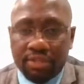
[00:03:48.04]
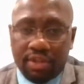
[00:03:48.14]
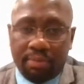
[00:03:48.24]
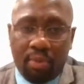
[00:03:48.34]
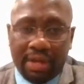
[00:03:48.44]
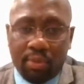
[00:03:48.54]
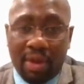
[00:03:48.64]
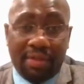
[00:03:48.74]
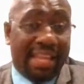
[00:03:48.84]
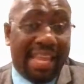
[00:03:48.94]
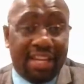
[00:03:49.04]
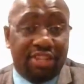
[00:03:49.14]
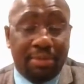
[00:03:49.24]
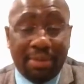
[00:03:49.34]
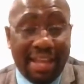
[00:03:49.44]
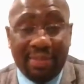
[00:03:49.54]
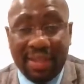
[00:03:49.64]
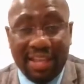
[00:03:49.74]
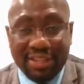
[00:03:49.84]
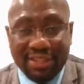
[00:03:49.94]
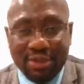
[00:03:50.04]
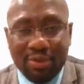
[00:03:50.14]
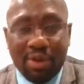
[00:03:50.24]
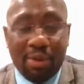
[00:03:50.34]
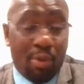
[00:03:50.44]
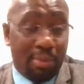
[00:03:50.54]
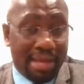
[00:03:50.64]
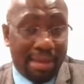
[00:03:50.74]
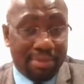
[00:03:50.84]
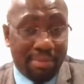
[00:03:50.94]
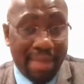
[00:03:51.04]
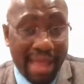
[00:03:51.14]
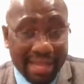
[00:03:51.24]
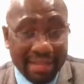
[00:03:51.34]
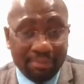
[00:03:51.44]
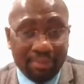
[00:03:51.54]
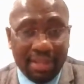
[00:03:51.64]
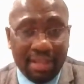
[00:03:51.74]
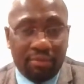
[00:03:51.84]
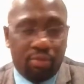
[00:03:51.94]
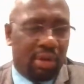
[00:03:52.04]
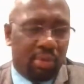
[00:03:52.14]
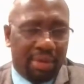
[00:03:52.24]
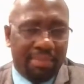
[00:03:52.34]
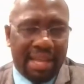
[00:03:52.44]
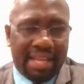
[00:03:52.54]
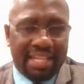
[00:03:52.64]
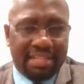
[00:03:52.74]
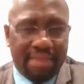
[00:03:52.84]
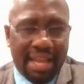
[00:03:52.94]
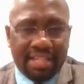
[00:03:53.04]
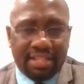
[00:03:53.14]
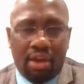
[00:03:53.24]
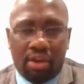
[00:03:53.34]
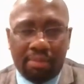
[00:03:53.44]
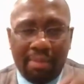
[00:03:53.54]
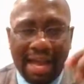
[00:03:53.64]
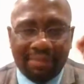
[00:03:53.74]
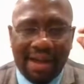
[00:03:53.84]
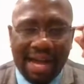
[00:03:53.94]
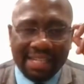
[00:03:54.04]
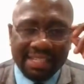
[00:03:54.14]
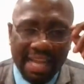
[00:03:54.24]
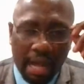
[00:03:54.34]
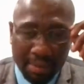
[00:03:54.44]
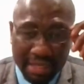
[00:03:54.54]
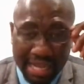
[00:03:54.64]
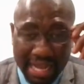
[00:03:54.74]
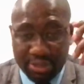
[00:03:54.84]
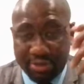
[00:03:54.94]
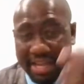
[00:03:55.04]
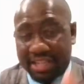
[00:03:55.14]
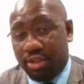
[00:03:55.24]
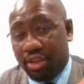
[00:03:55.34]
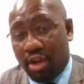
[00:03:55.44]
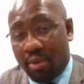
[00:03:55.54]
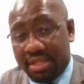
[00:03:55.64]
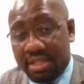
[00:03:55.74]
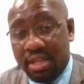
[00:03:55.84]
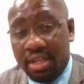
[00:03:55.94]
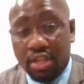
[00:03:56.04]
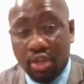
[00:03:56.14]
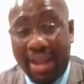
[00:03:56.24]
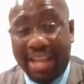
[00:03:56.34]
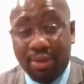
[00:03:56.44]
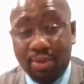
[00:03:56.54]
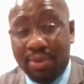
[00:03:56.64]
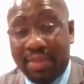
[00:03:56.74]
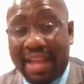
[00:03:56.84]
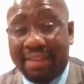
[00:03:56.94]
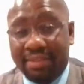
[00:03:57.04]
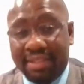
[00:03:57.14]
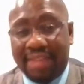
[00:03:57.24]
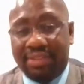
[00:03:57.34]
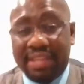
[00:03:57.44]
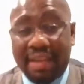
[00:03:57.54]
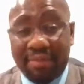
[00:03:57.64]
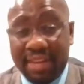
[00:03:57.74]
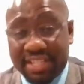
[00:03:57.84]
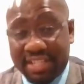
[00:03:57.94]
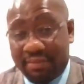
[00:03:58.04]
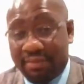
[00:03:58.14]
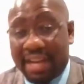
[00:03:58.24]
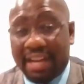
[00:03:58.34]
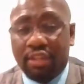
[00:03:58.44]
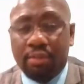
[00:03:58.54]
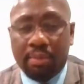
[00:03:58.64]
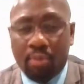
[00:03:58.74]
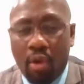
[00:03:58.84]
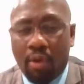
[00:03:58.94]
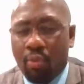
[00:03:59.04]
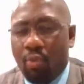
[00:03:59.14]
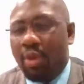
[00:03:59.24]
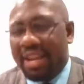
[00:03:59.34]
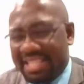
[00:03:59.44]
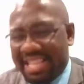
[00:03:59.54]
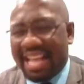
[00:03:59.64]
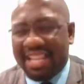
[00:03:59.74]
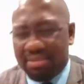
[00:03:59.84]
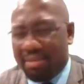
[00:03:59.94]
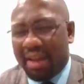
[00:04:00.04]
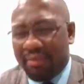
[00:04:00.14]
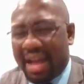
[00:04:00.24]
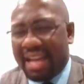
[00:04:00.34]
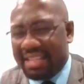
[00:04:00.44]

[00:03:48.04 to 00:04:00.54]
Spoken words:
to the point to where they can't contribute anything else to it, or it becomes a mech. If you wonder what a MEC is called a modified endowment contract. So you can always go ahead and Google that and look at the definition and find out a little bit more what exactly is a modified